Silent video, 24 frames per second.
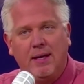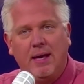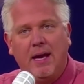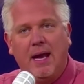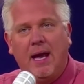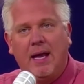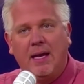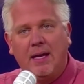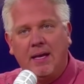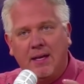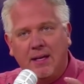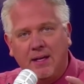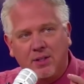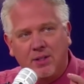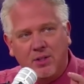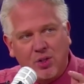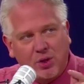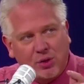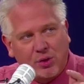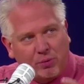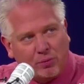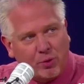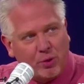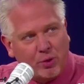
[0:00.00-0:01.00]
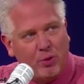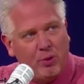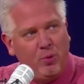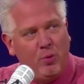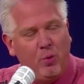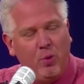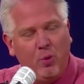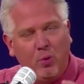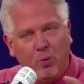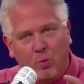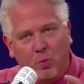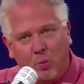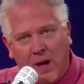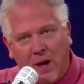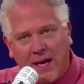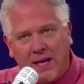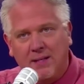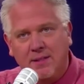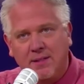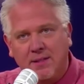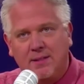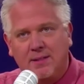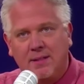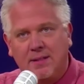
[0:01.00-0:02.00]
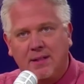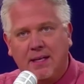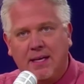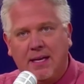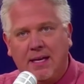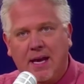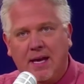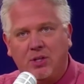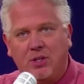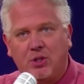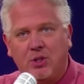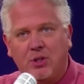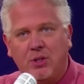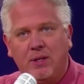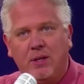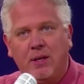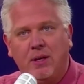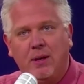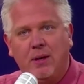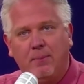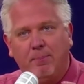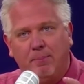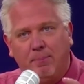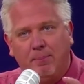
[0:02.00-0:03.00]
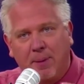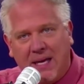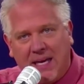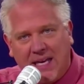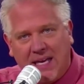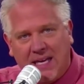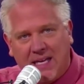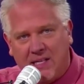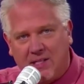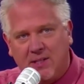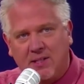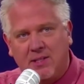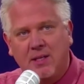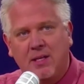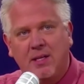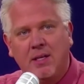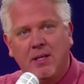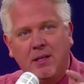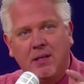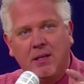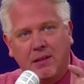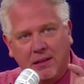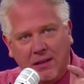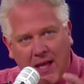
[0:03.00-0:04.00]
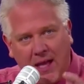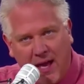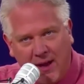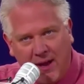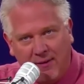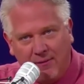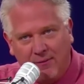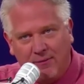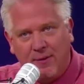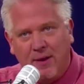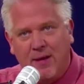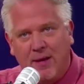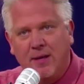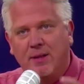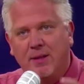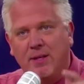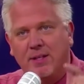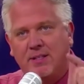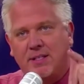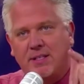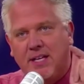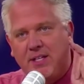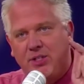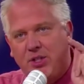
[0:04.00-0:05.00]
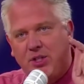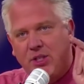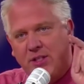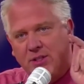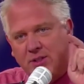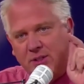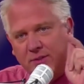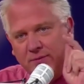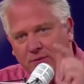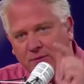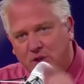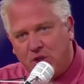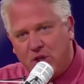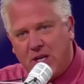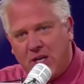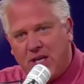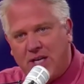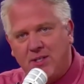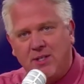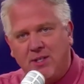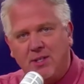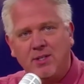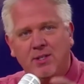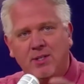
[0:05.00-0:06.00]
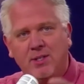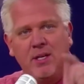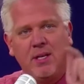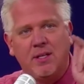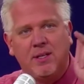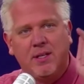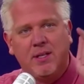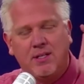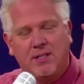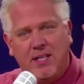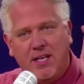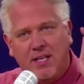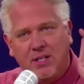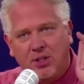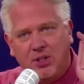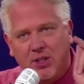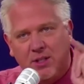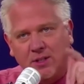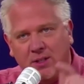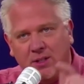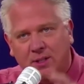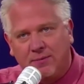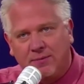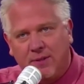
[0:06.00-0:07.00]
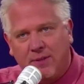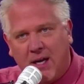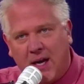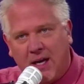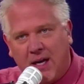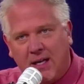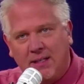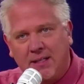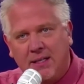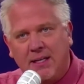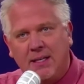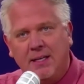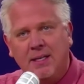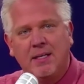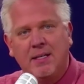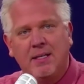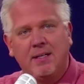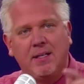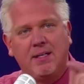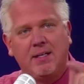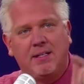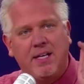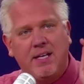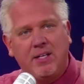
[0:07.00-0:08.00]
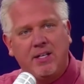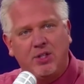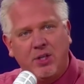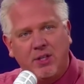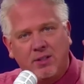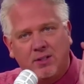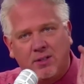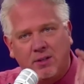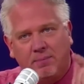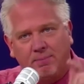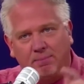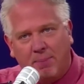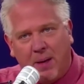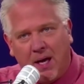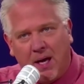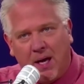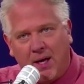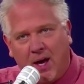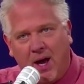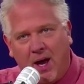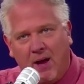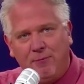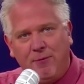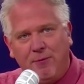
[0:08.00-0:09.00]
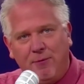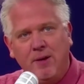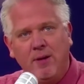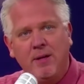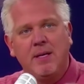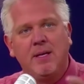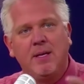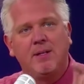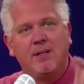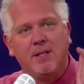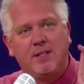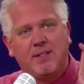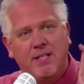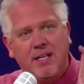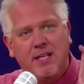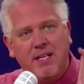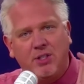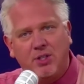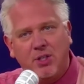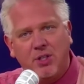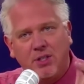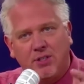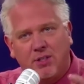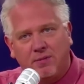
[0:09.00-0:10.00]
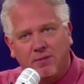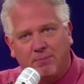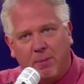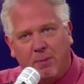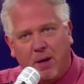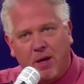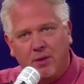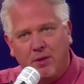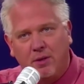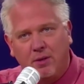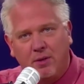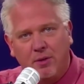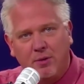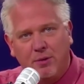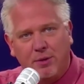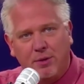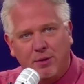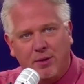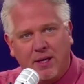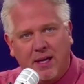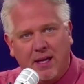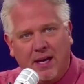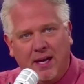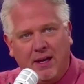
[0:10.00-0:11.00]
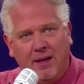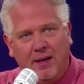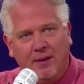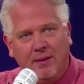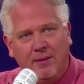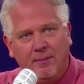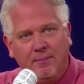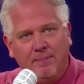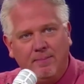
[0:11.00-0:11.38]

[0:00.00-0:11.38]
and it is through reconciliation, peace, love, the teachings of Jesus, the teachings of Gandhi, the teachings of Bonhoeffer, the teachings of Martin Luther King.